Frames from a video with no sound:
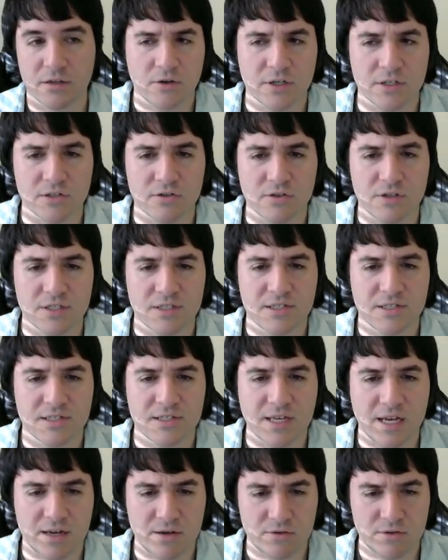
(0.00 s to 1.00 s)
Okay, so this
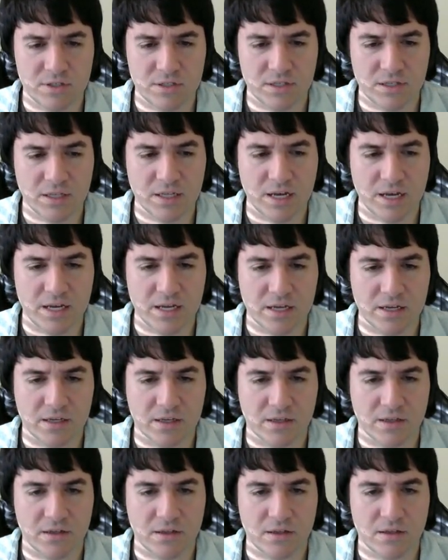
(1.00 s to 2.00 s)
sounds like